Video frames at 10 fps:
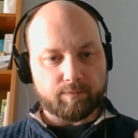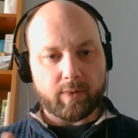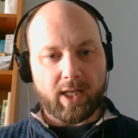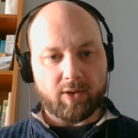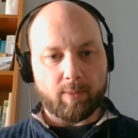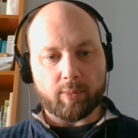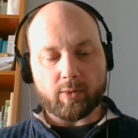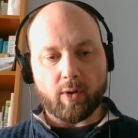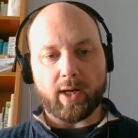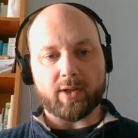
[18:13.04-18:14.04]
get the
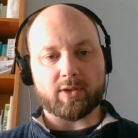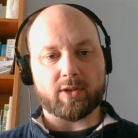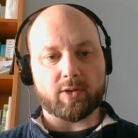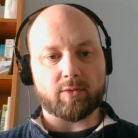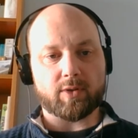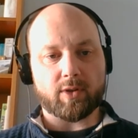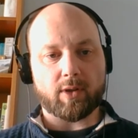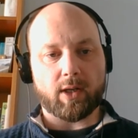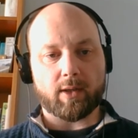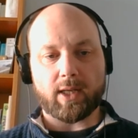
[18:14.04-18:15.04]
trials to do,
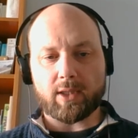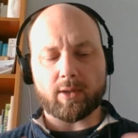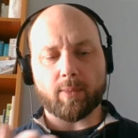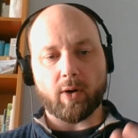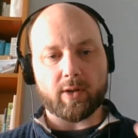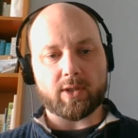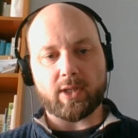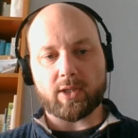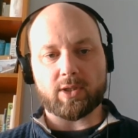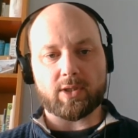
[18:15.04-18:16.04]
get the
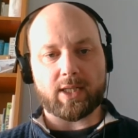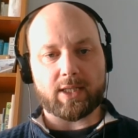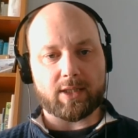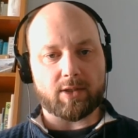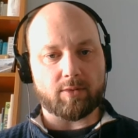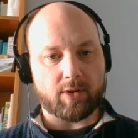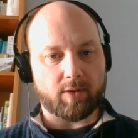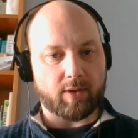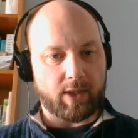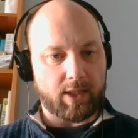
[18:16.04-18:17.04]
parties, I should say, to do
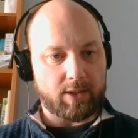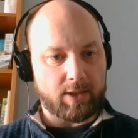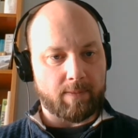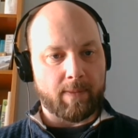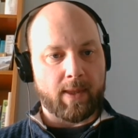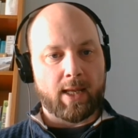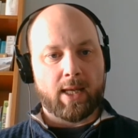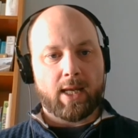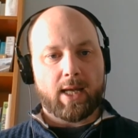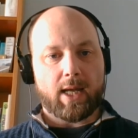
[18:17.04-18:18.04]
certain things.
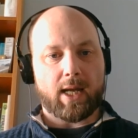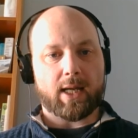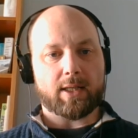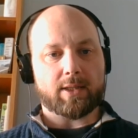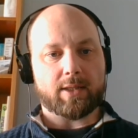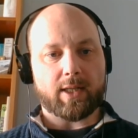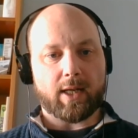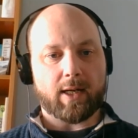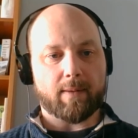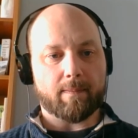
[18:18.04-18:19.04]
And
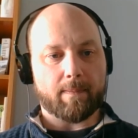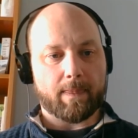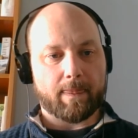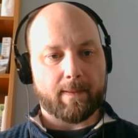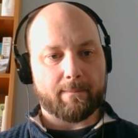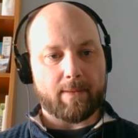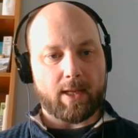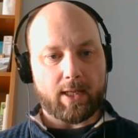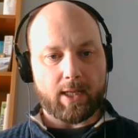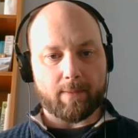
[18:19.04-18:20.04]

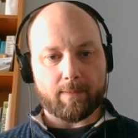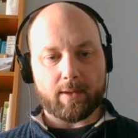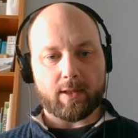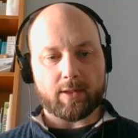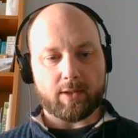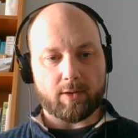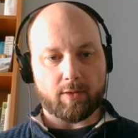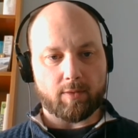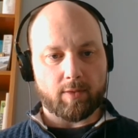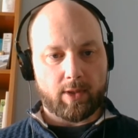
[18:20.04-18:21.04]
yeah,
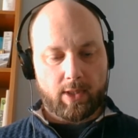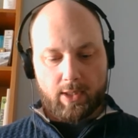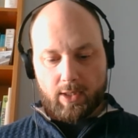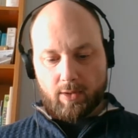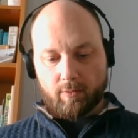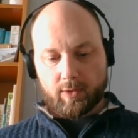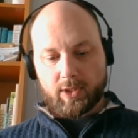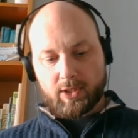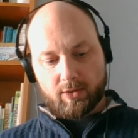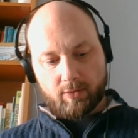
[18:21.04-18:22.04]
so we'll
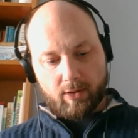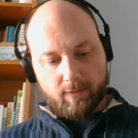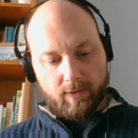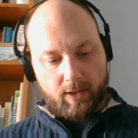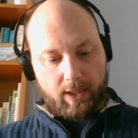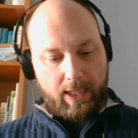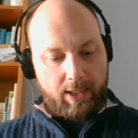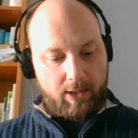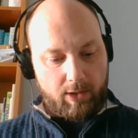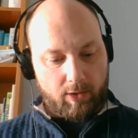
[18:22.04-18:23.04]
just sort of,
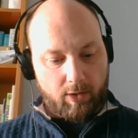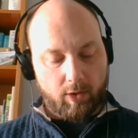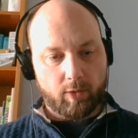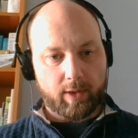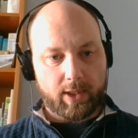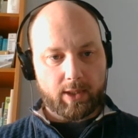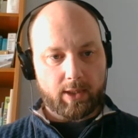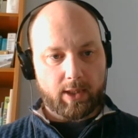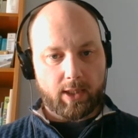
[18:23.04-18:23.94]
in conclusion,